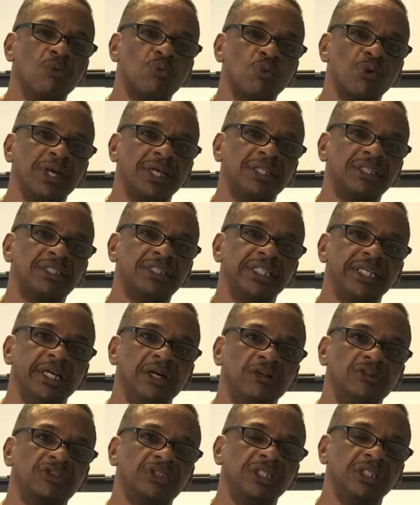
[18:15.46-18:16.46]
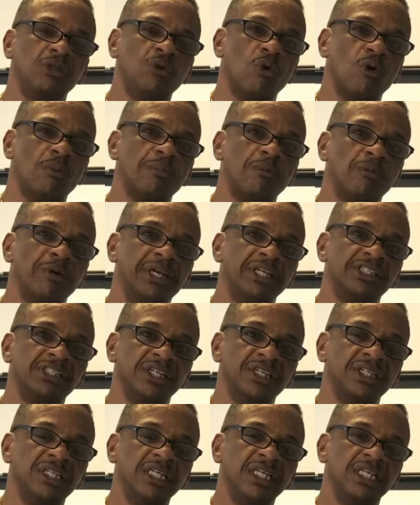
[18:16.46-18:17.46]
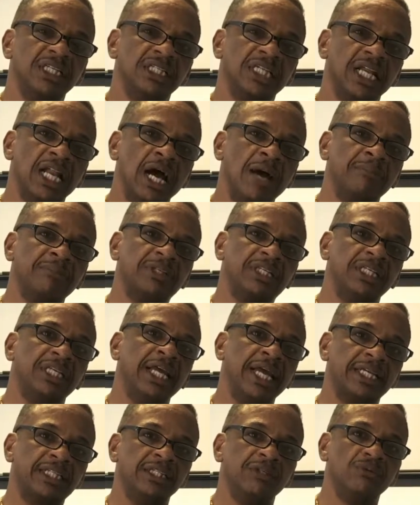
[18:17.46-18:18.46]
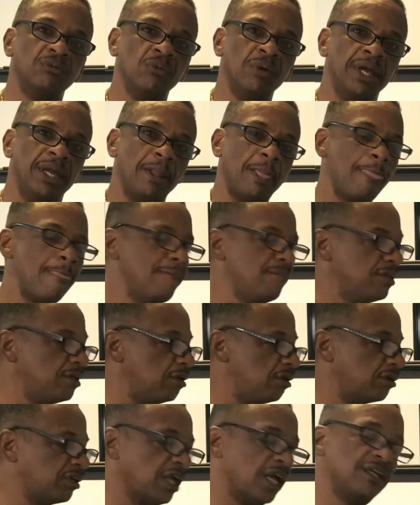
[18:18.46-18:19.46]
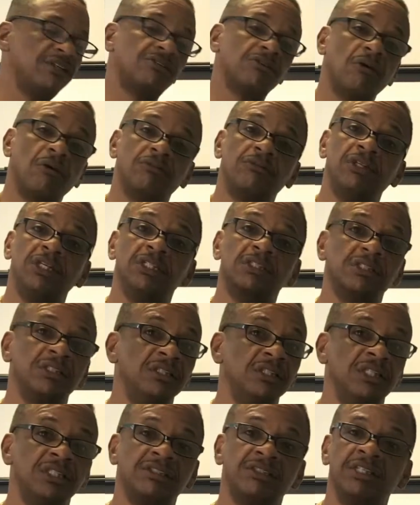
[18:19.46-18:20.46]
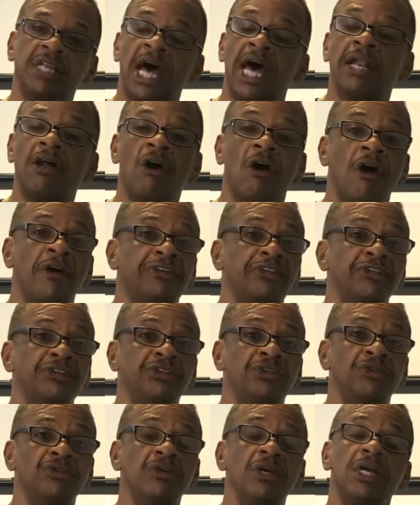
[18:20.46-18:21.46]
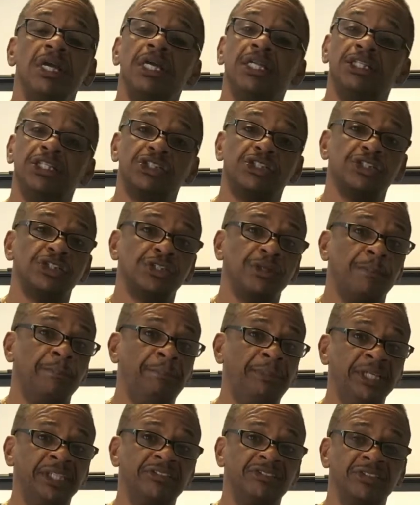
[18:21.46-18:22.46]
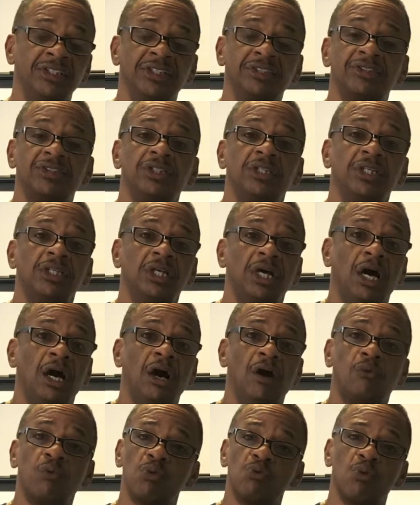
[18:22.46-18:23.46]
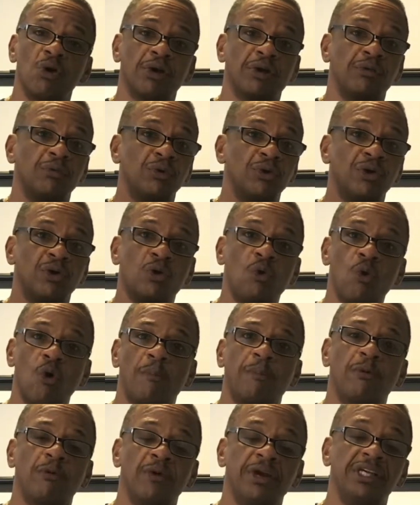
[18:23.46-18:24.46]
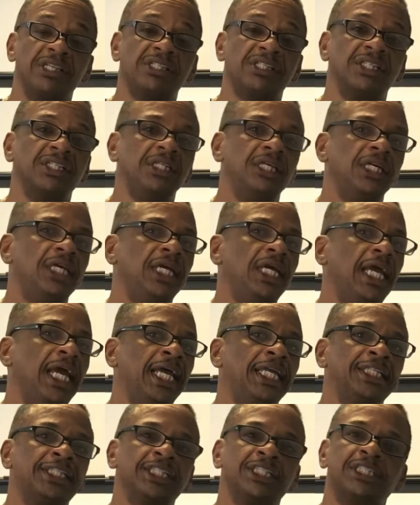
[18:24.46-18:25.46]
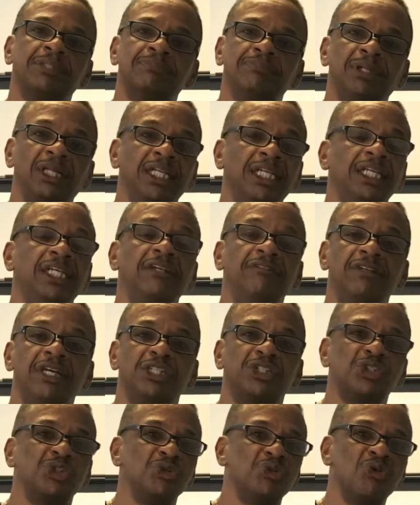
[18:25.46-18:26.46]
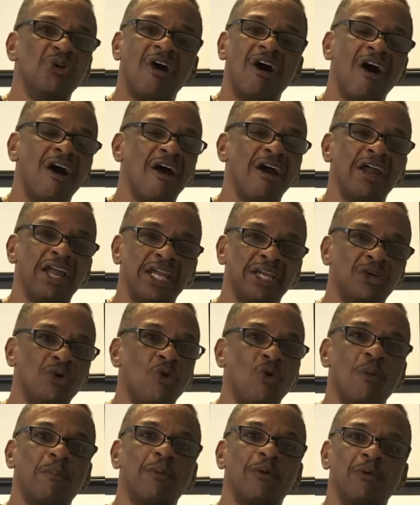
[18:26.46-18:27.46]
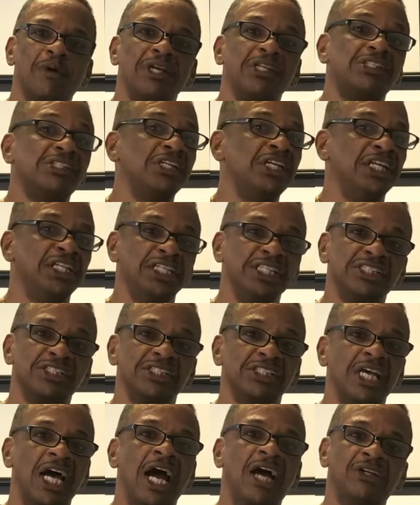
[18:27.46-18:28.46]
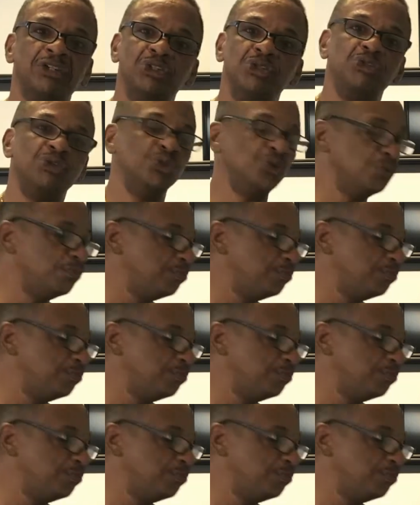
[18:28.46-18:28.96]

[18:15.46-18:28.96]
with TLC Corporation that I'm connected with. Okay, so this is, it's not hard to do. This is a business. We're working with a corporation, and just believe that you are a corporation and this is how you do